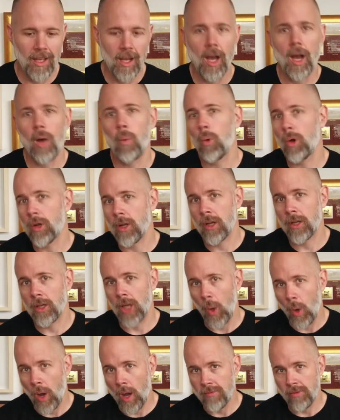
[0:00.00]
I want to
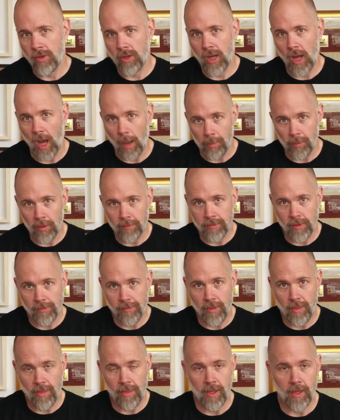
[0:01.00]
go over a couple of
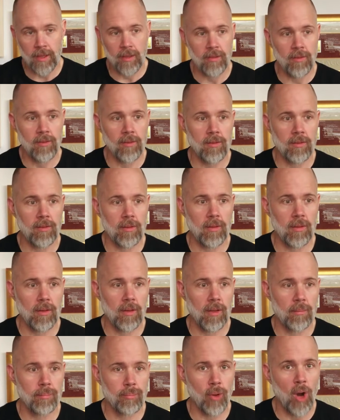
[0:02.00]
different things,
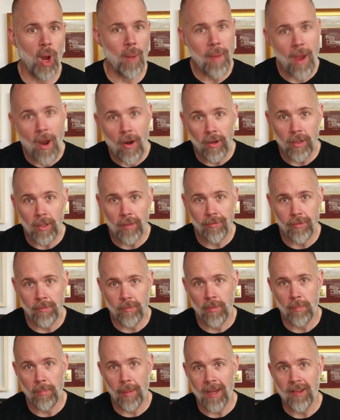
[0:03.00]
primarily from
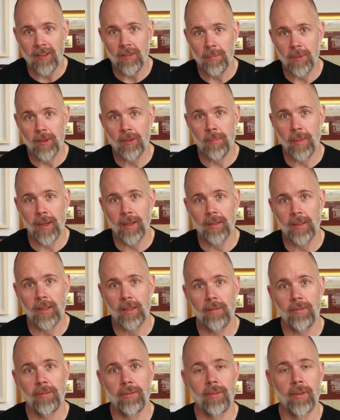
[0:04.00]
the bass
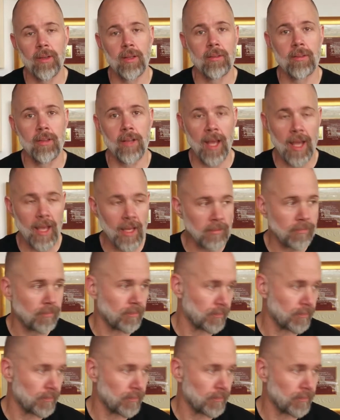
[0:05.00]
perspective today.